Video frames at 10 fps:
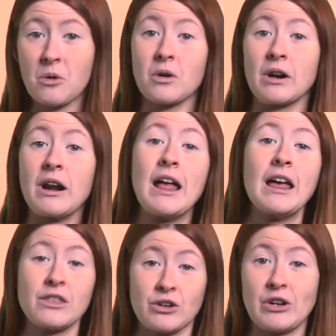or
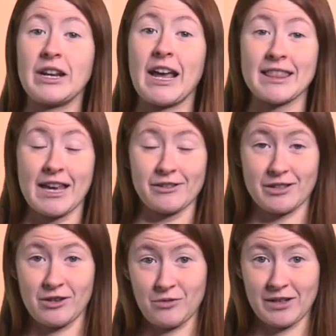
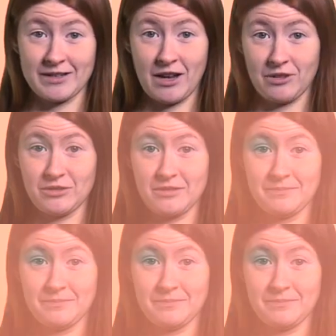$39,000.